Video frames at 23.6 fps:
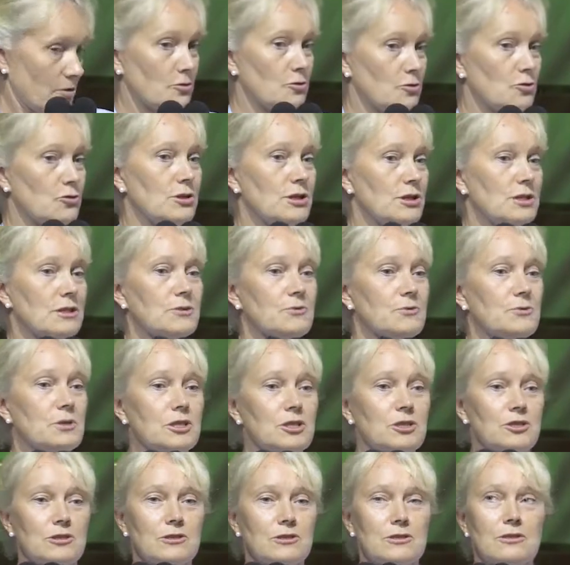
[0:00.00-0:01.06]
to this
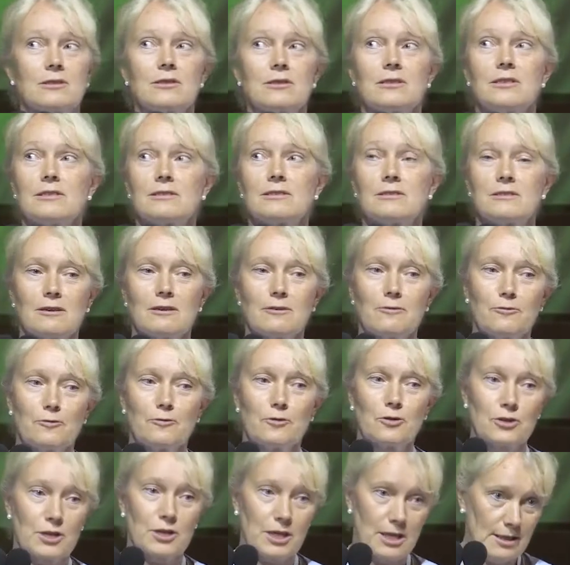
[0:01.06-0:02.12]
question is
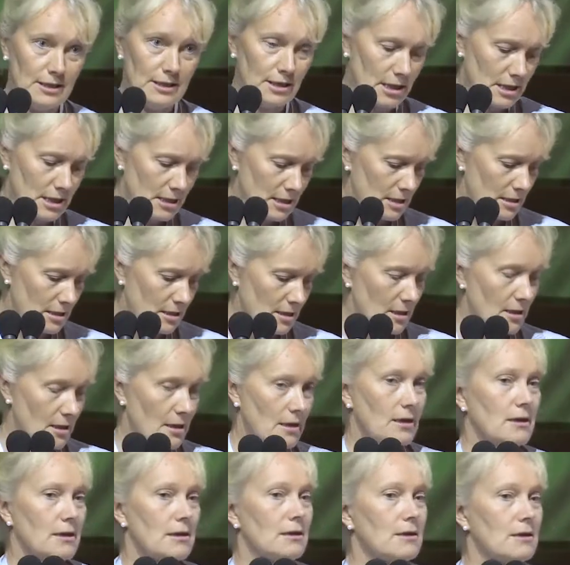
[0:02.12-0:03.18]
therefore yes,
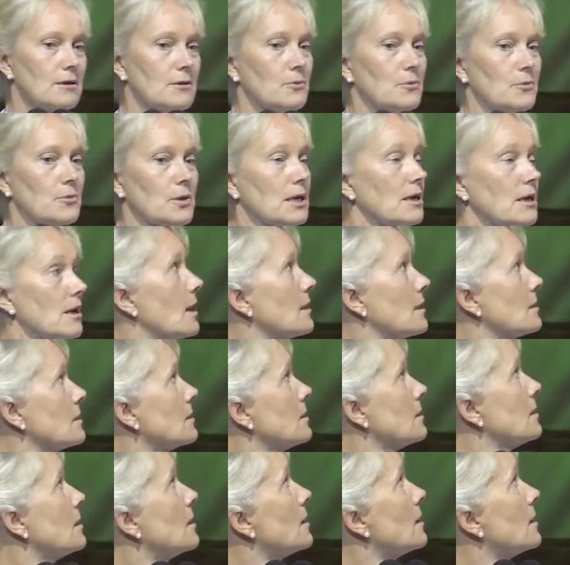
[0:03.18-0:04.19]
we can